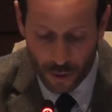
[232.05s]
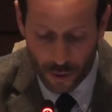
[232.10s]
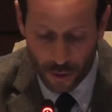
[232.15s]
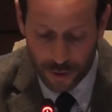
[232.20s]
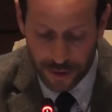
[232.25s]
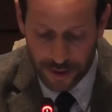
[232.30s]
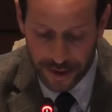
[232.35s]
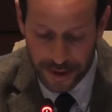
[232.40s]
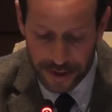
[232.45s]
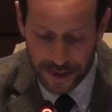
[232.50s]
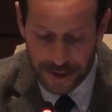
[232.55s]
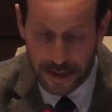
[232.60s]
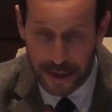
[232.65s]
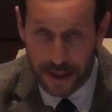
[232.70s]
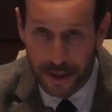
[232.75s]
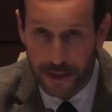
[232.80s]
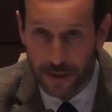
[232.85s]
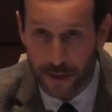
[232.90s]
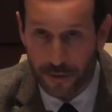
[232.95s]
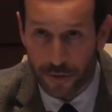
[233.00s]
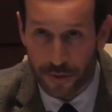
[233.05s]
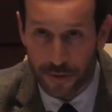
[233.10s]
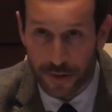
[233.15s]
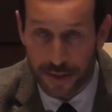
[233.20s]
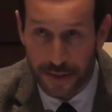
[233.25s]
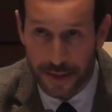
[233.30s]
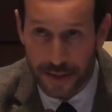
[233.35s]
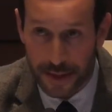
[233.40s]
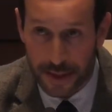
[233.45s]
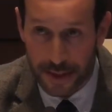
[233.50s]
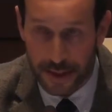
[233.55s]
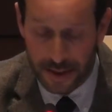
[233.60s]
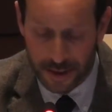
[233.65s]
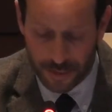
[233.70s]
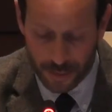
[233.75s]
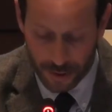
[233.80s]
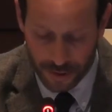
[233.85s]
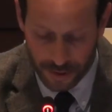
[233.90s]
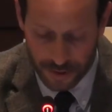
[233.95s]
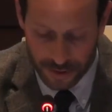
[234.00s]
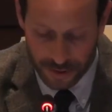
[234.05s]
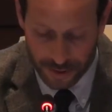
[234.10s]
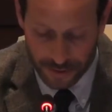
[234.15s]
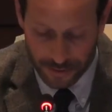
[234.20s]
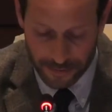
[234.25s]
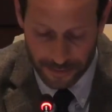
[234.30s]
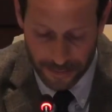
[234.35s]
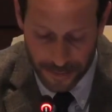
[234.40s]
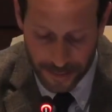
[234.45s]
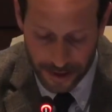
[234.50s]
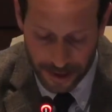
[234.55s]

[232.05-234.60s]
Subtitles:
all the estate of the deceased person.